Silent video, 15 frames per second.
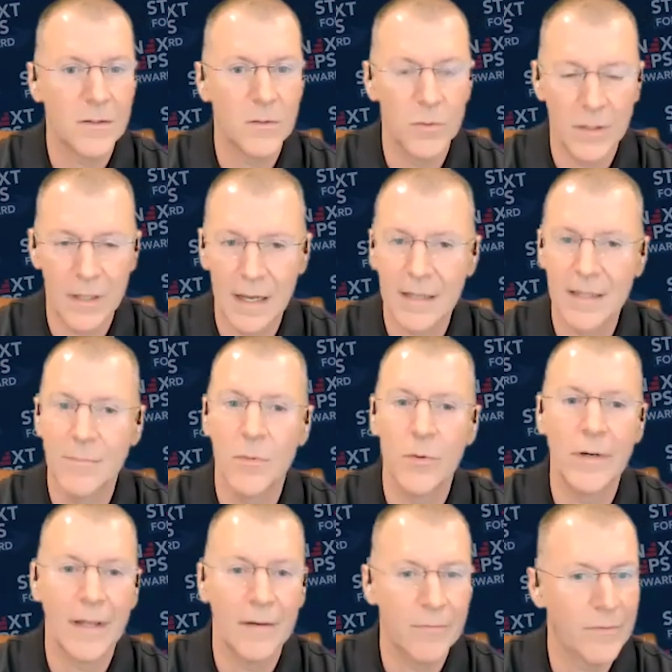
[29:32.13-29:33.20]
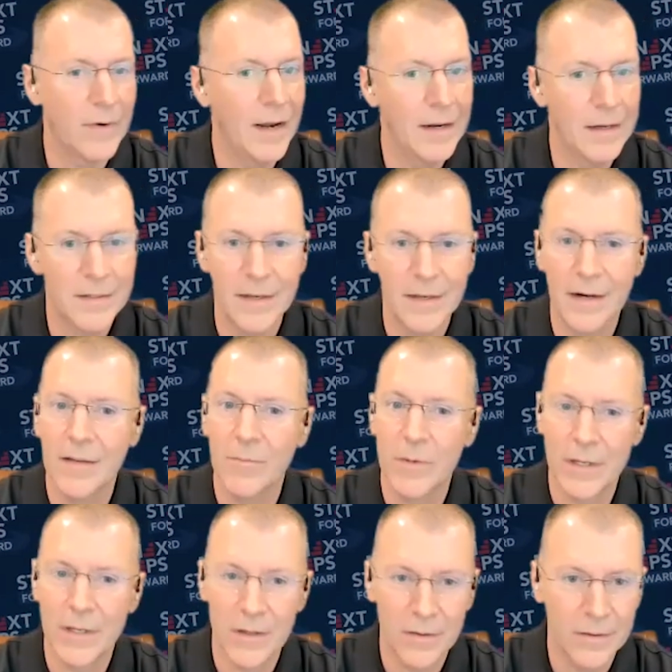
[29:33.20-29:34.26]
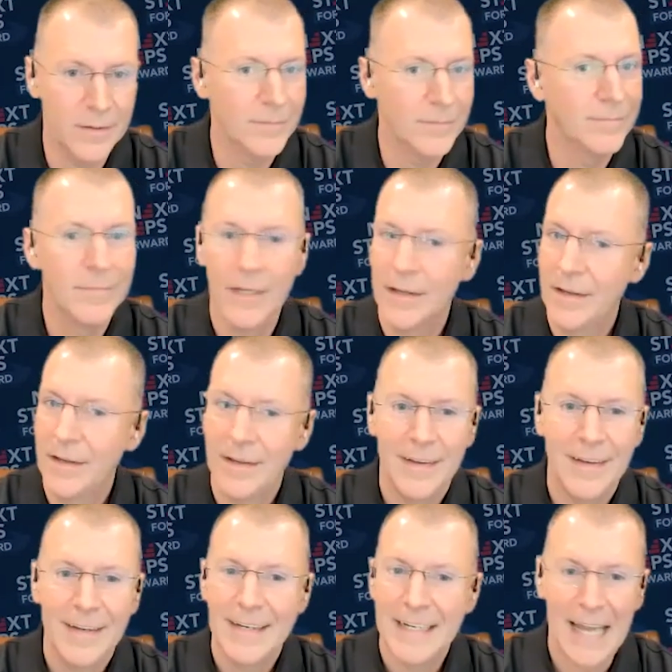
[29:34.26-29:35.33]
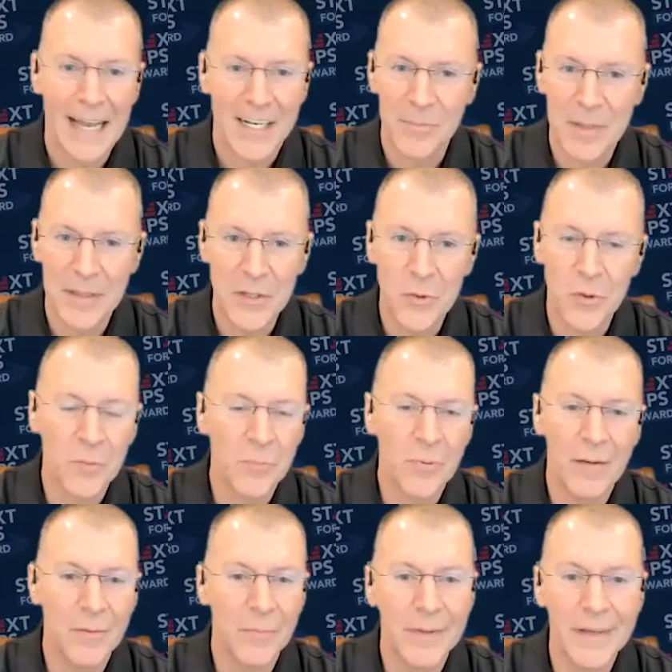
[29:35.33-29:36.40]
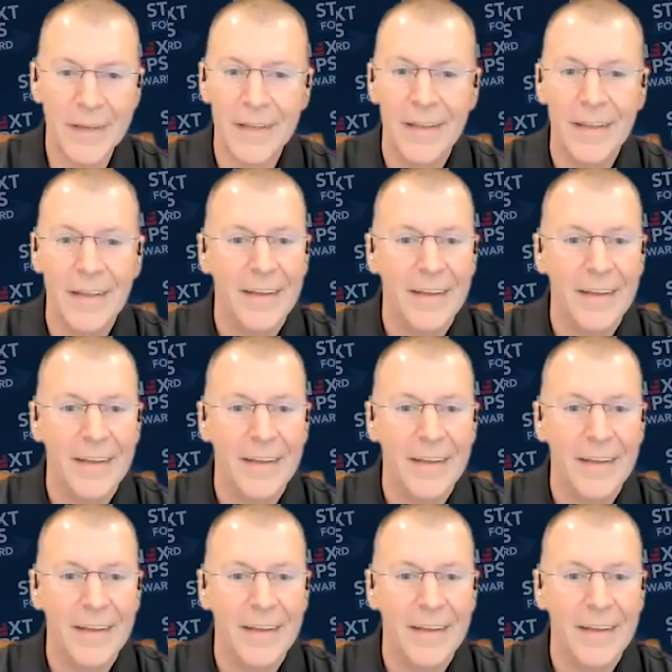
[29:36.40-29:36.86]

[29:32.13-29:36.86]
2 o'clock in the morning on Friday, Saturday, when you know they're not going to be in the dorm probably.